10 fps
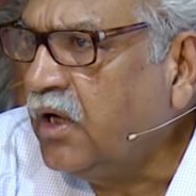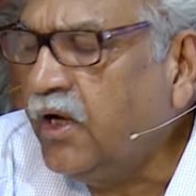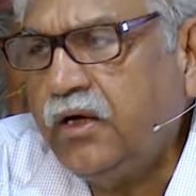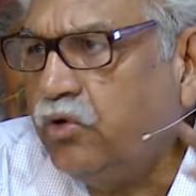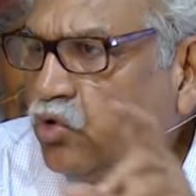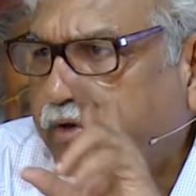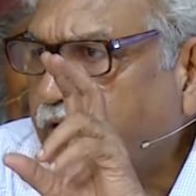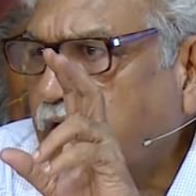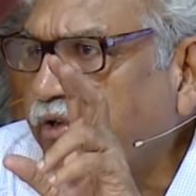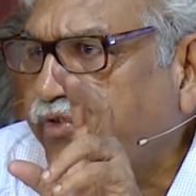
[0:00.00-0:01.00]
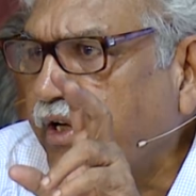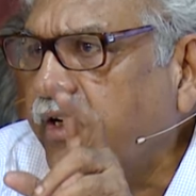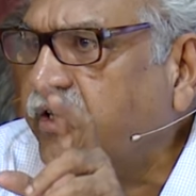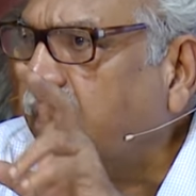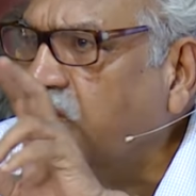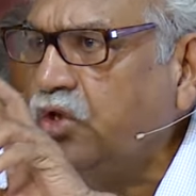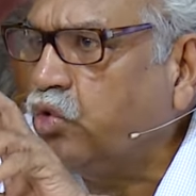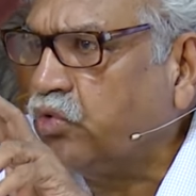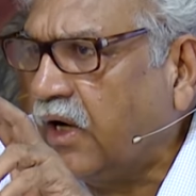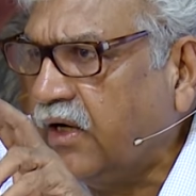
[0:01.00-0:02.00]
He doesn't say the
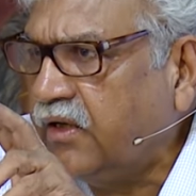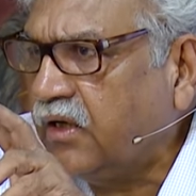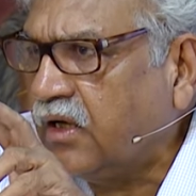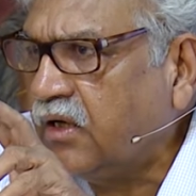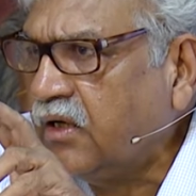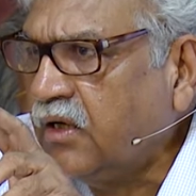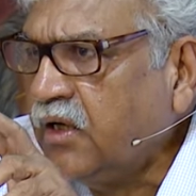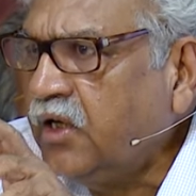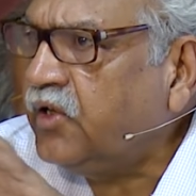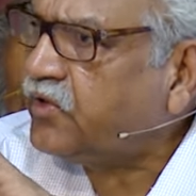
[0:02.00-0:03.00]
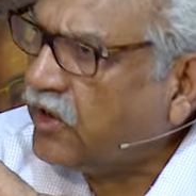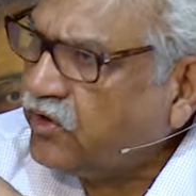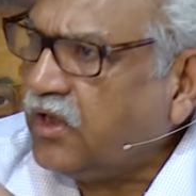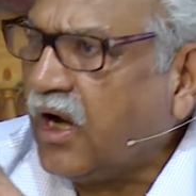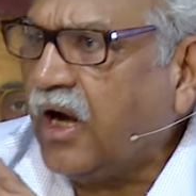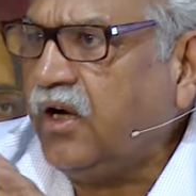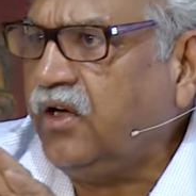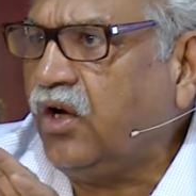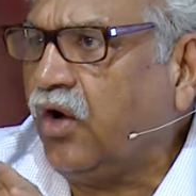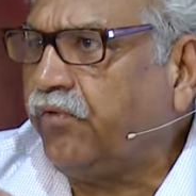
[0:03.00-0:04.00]
Hindu idea. He says the
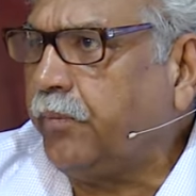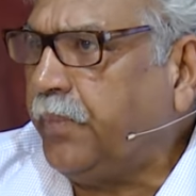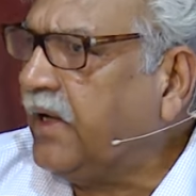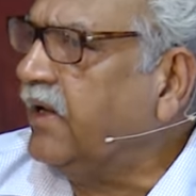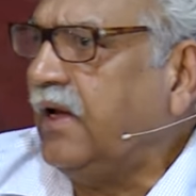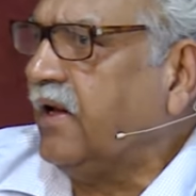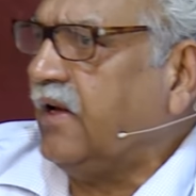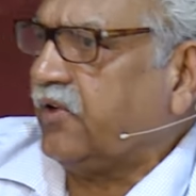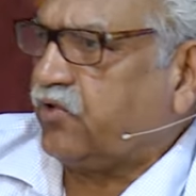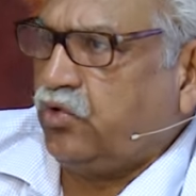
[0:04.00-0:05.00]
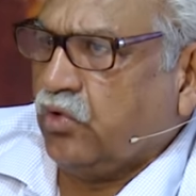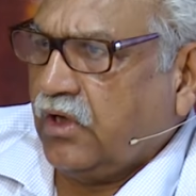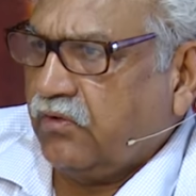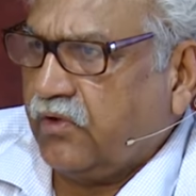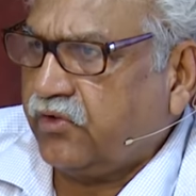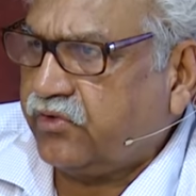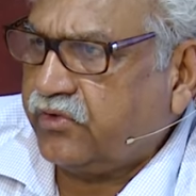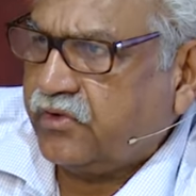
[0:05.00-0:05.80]
idea of a beginningless universe